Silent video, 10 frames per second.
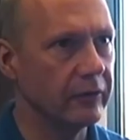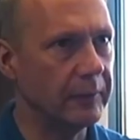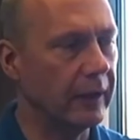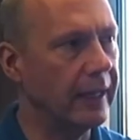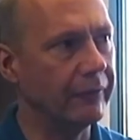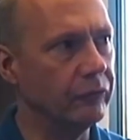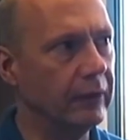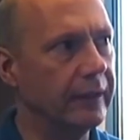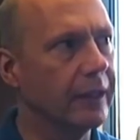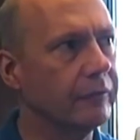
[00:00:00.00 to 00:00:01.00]
Something I haven't
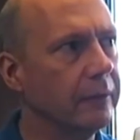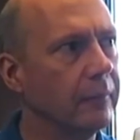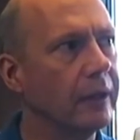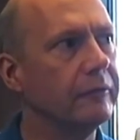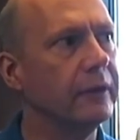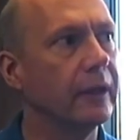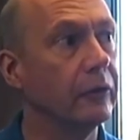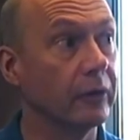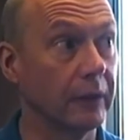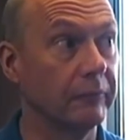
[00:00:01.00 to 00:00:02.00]
really covered in my
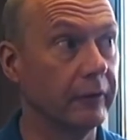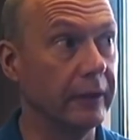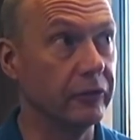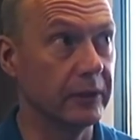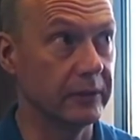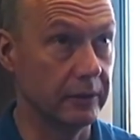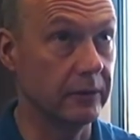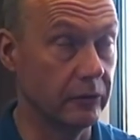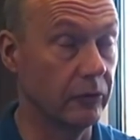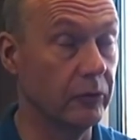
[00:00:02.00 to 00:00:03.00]
videos, and I'm very
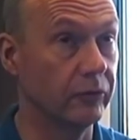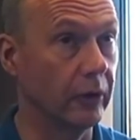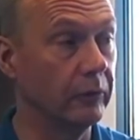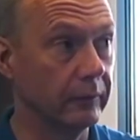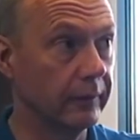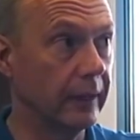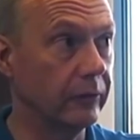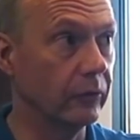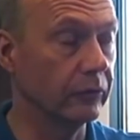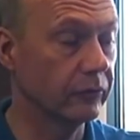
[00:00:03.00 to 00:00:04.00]
interested to do so and
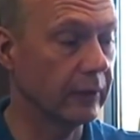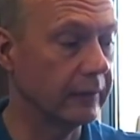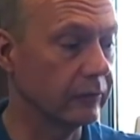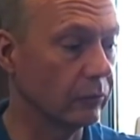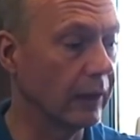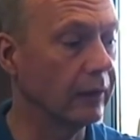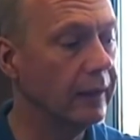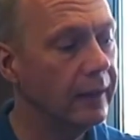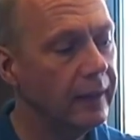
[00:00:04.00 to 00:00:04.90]
get your slant as well,